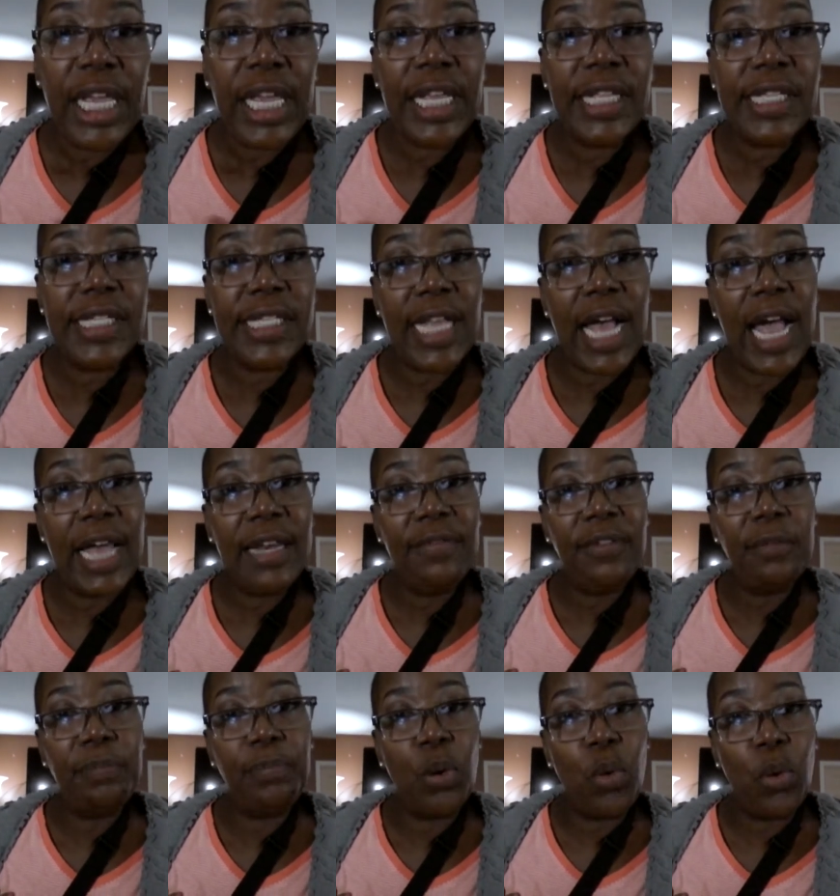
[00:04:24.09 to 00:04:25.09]
inside
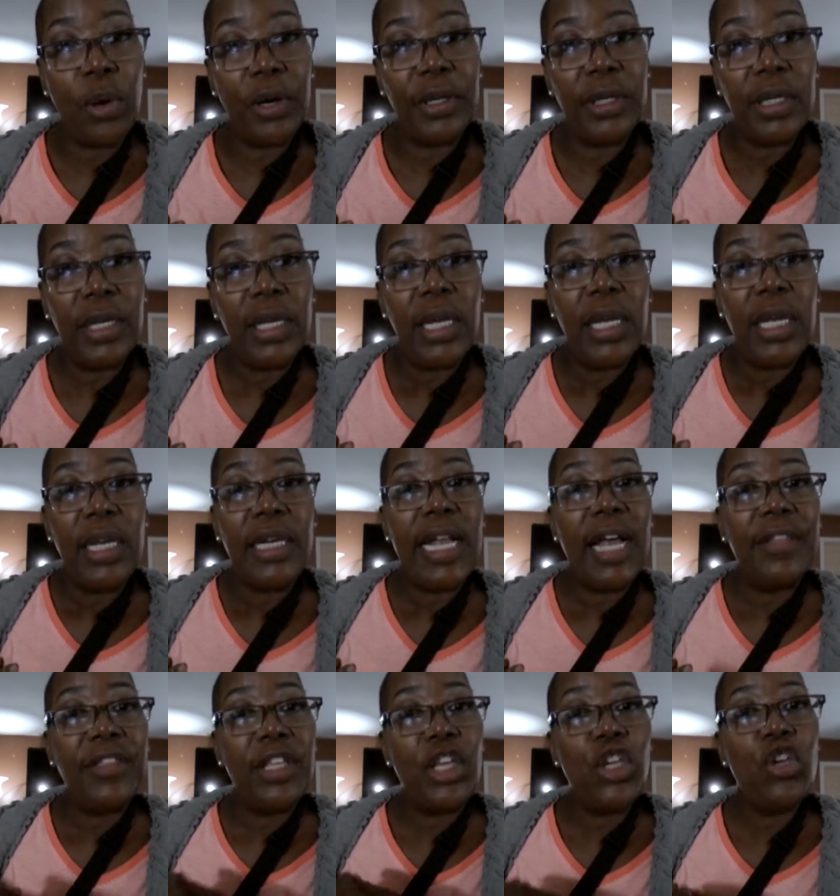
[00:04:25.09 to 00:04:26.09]
of the port.
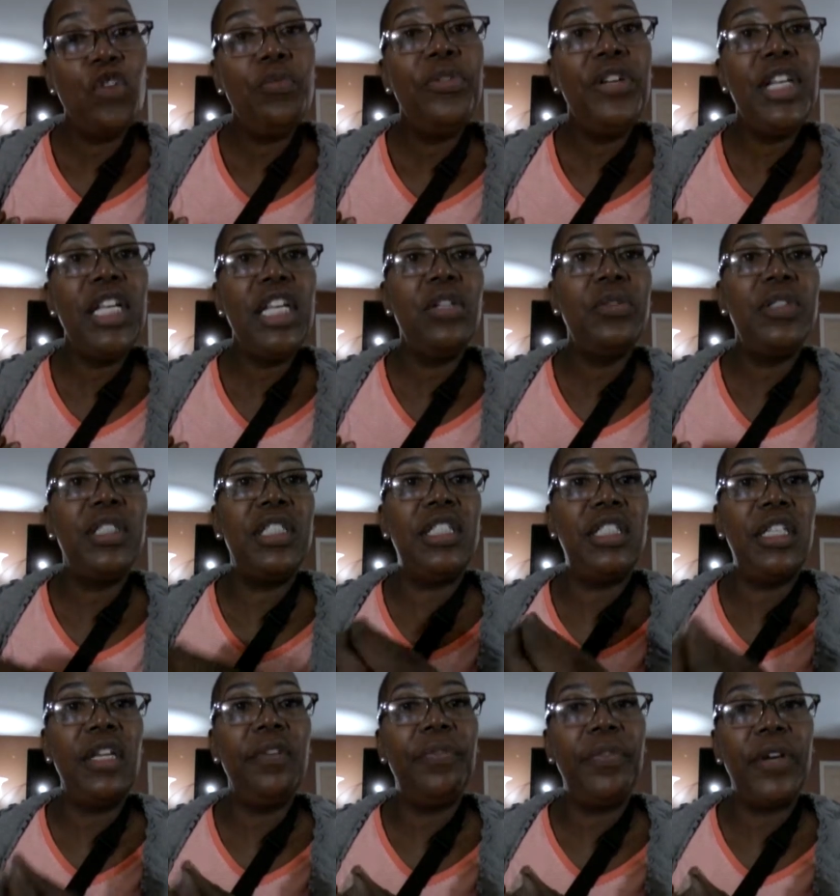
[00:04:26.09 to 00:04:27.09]
Now, the Huber needle is
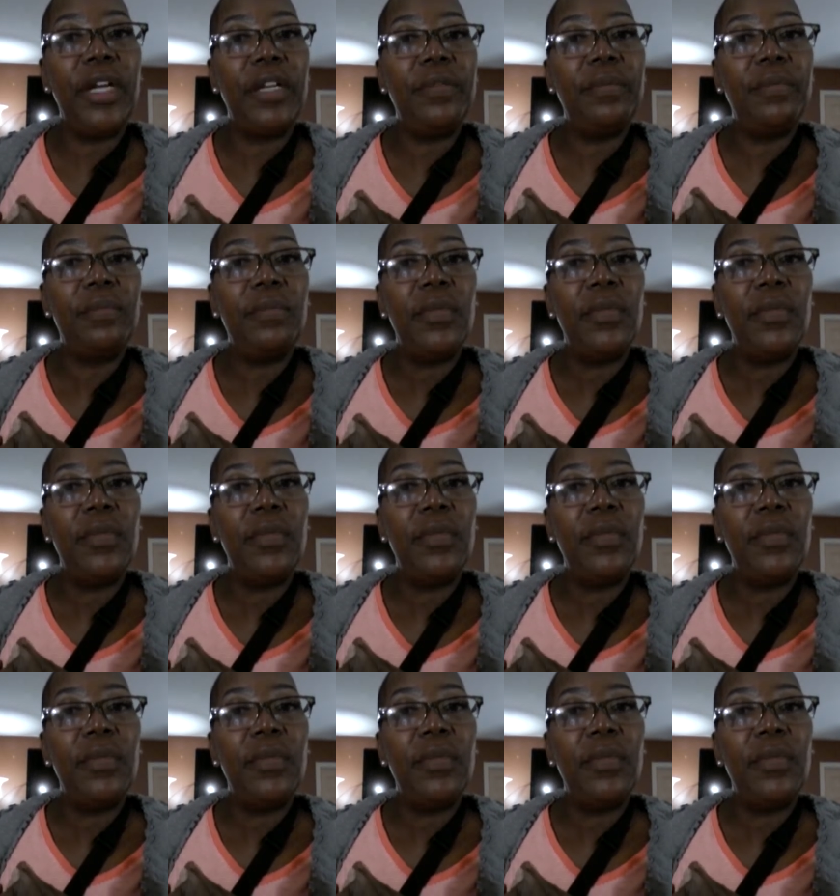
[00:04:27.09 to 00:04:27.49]
different